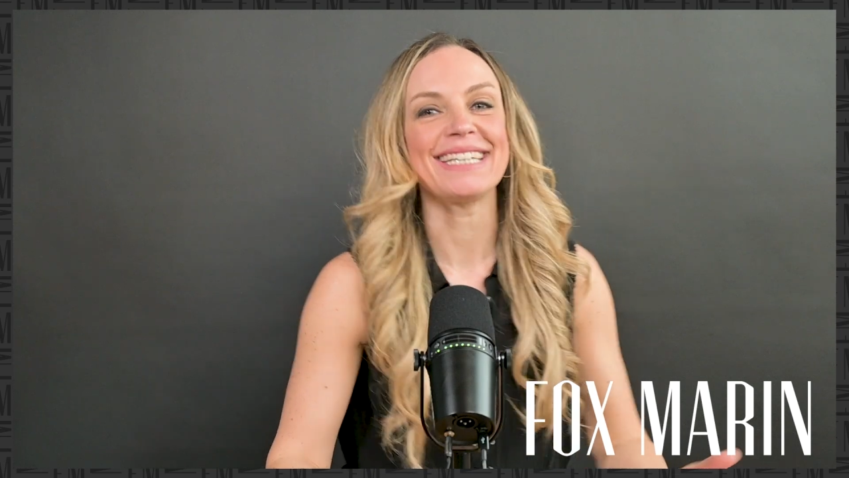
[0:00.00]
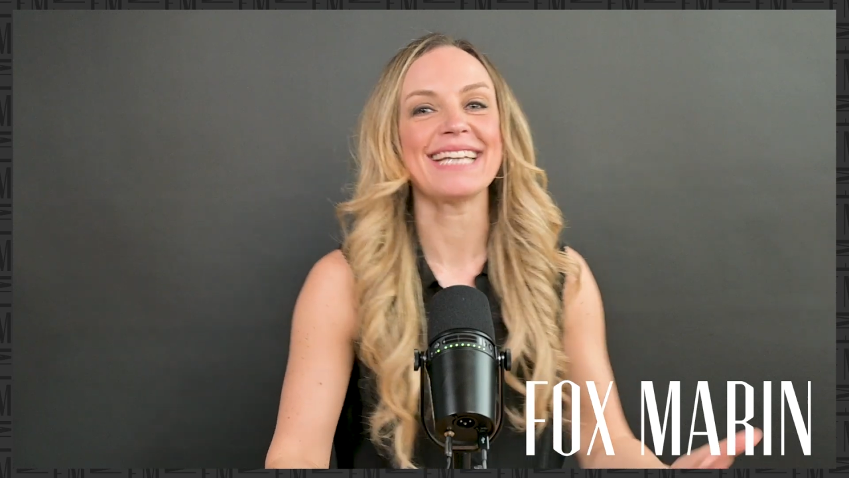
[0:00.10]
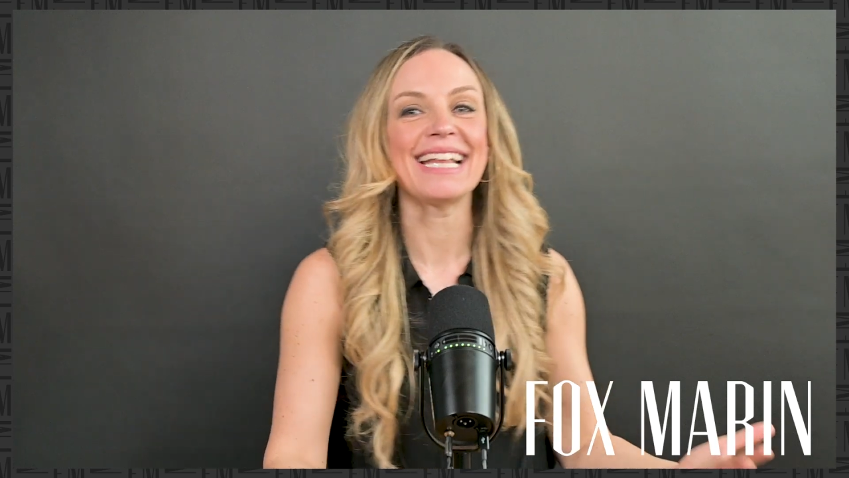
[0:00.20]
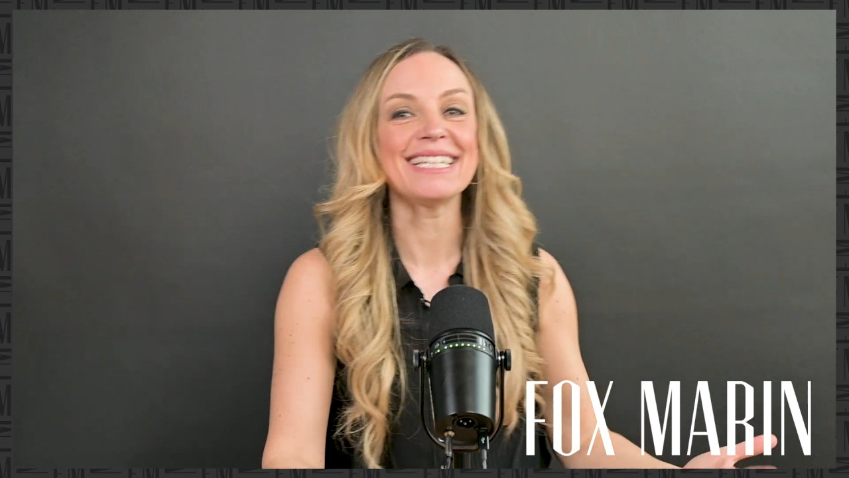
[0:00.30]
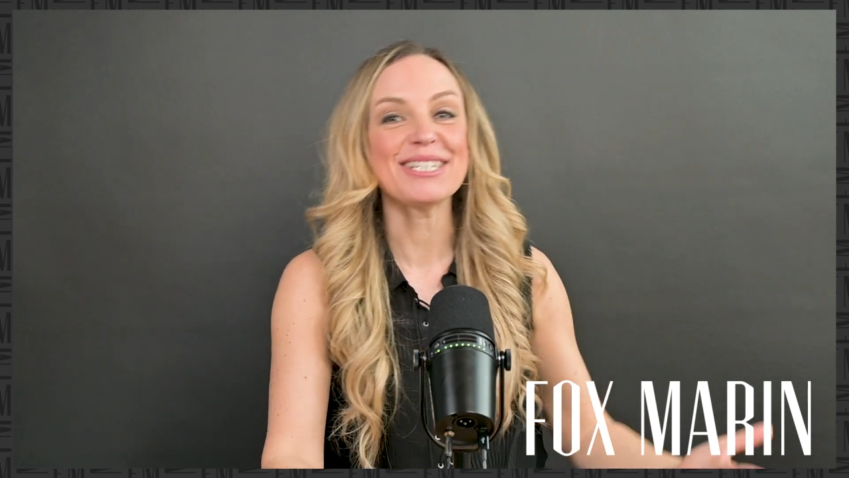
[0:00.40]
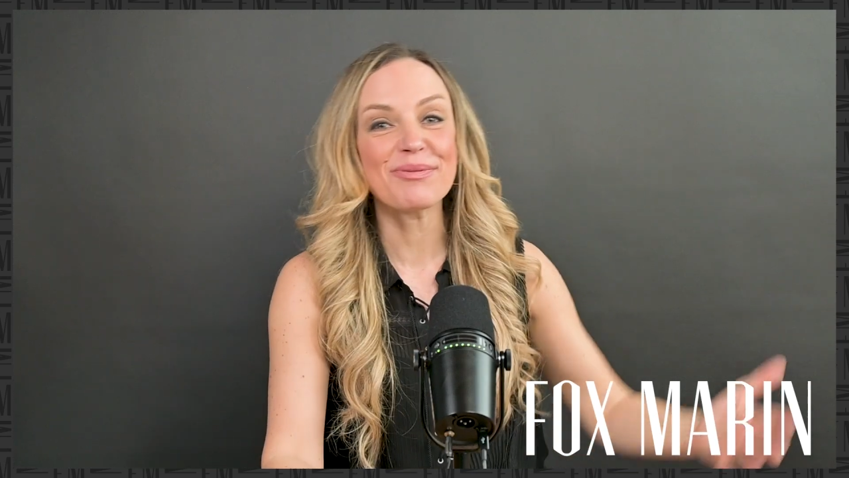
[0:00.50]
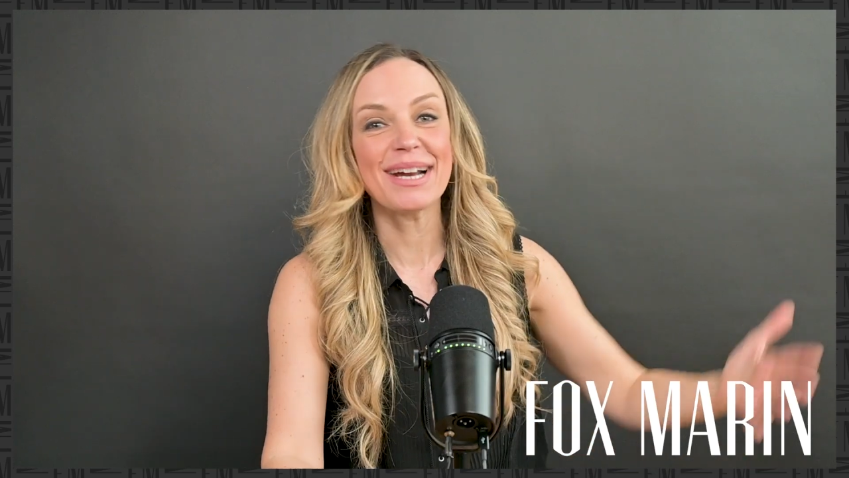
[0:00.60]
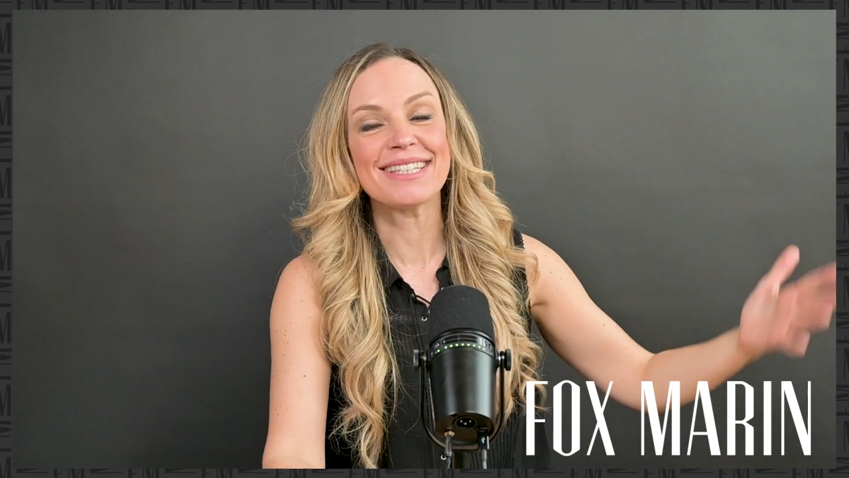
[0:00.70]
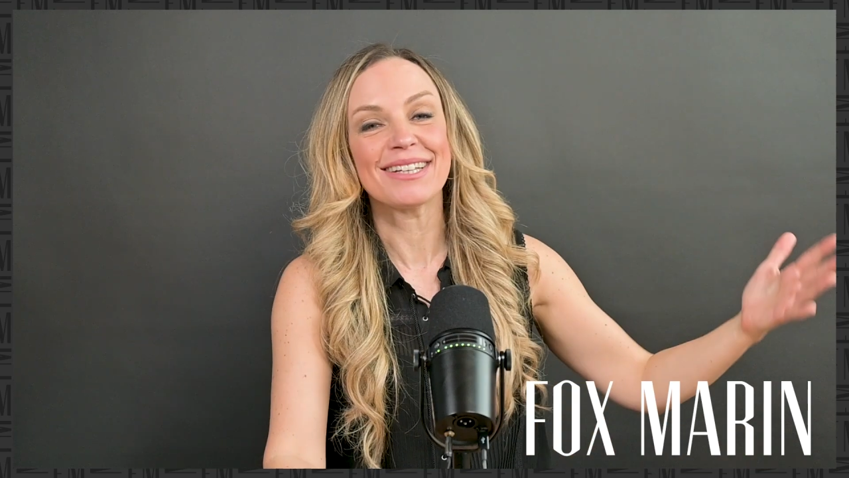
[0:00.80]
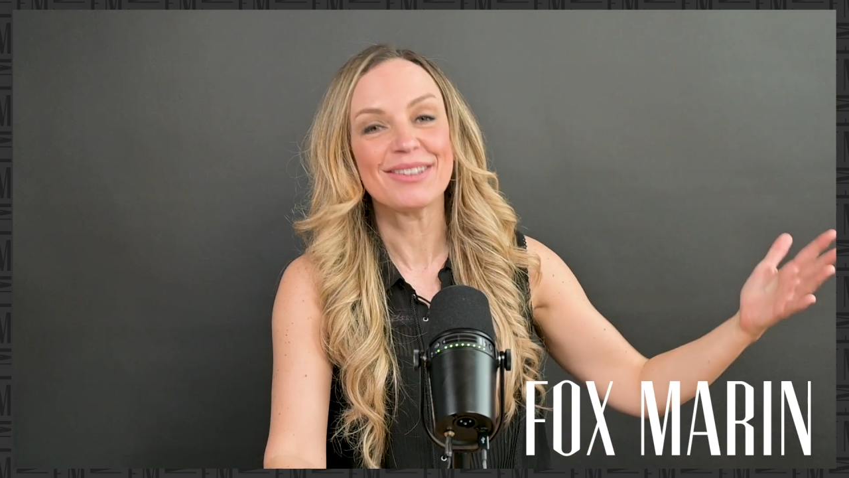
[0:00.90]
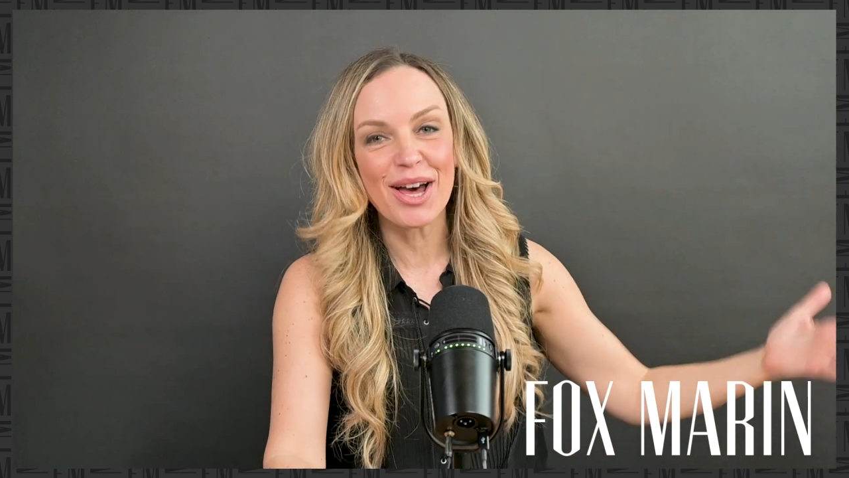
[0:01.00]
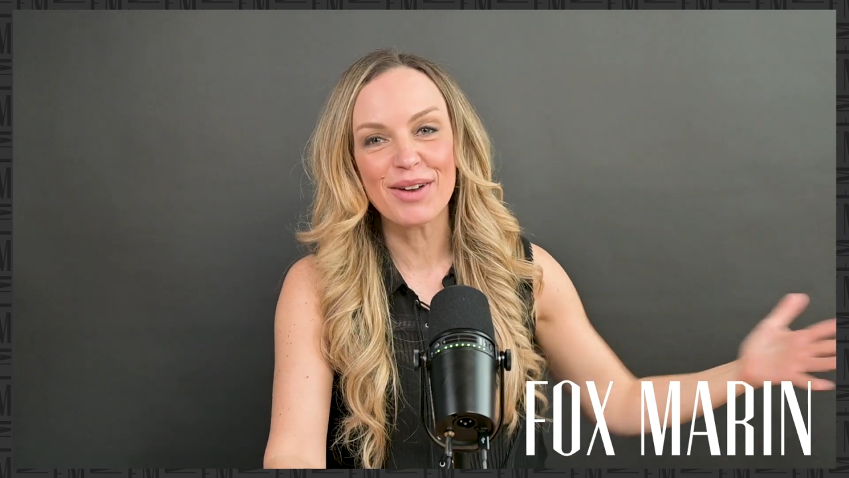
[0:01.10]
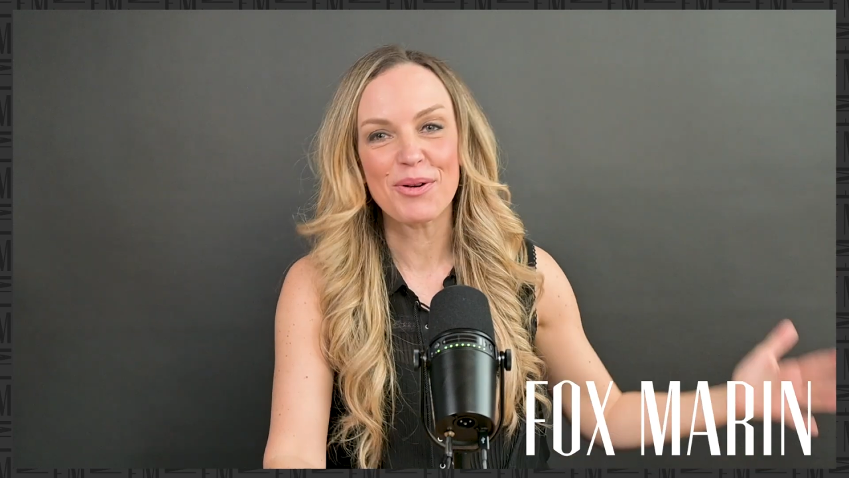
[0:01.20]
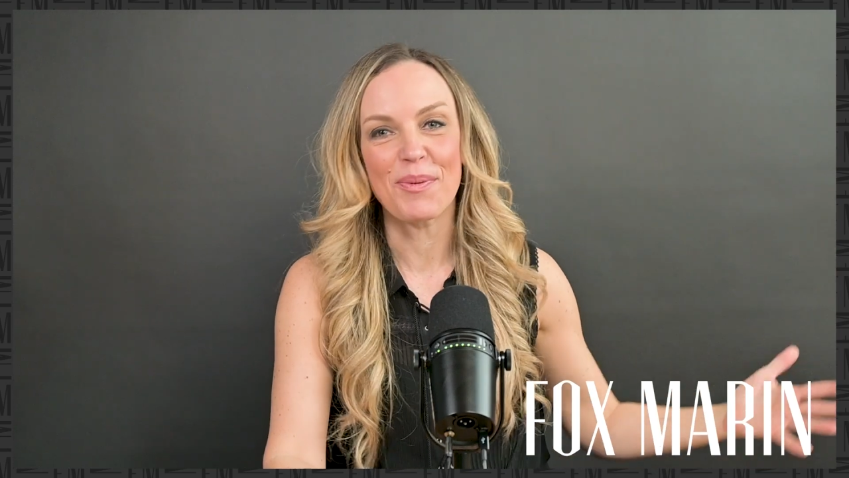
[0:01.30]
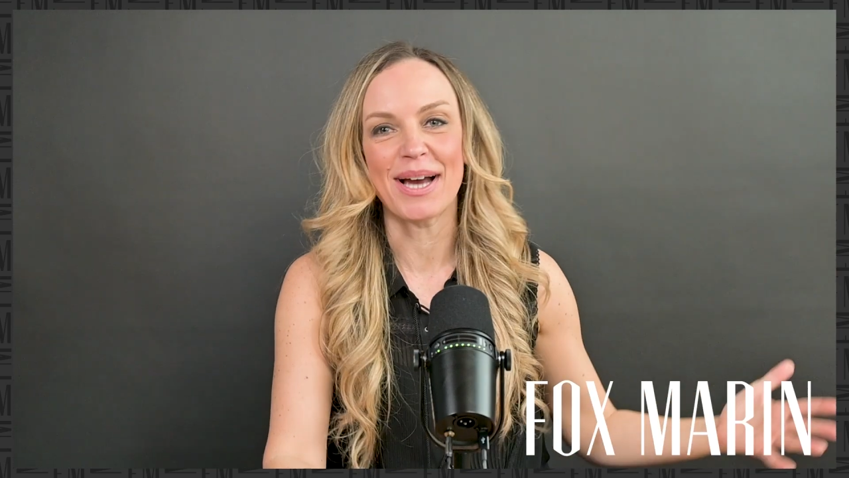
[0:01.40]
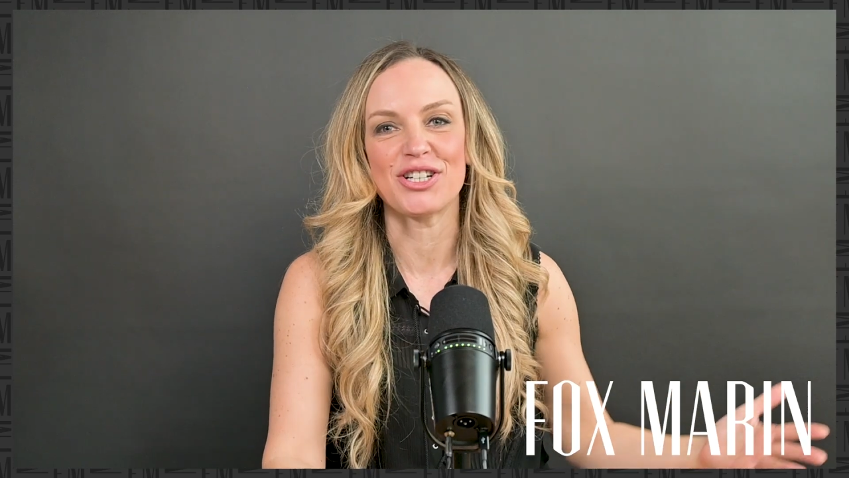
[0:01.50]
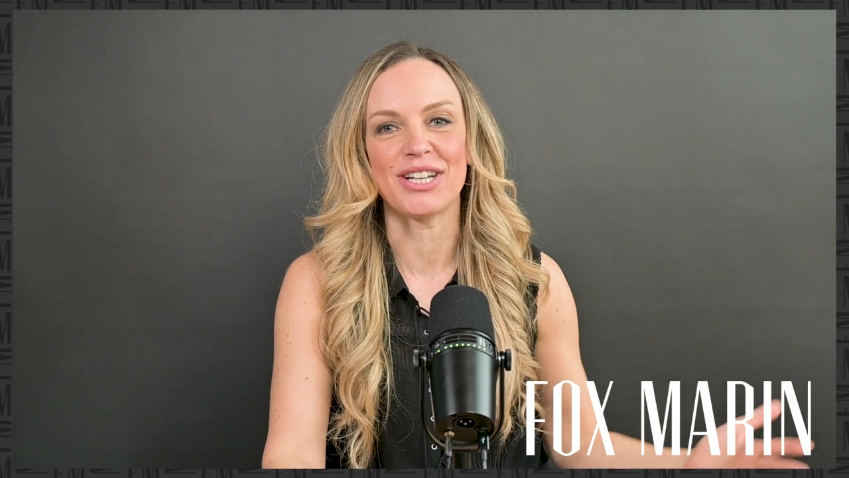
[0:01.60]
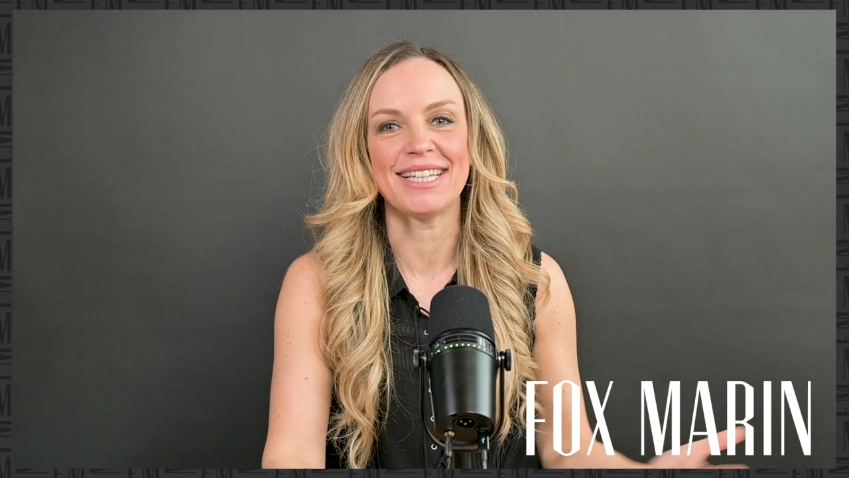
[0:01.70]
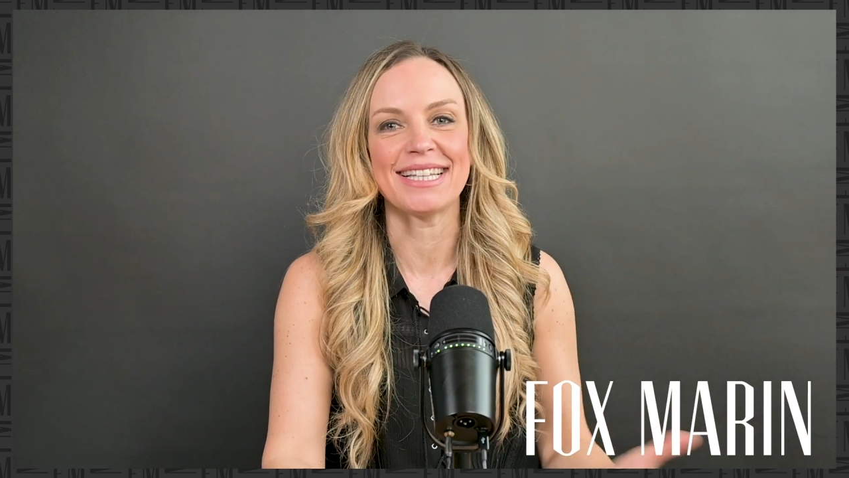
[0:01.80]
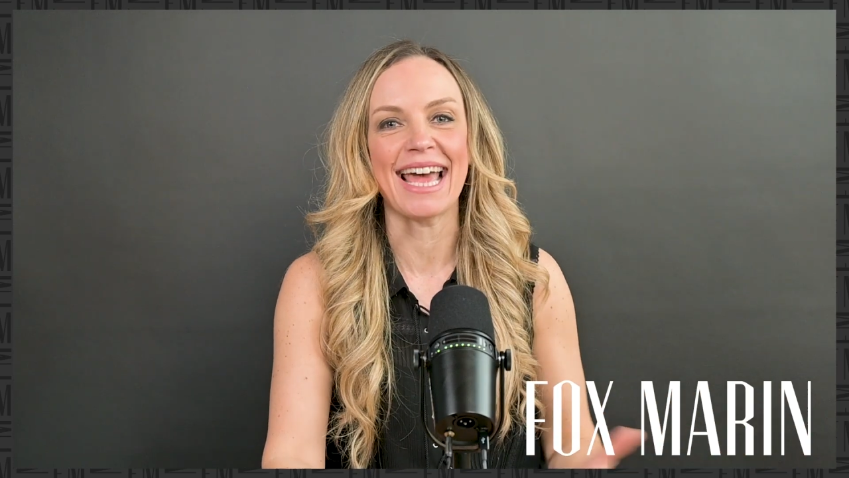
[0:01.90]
that tends to raise a lot of questions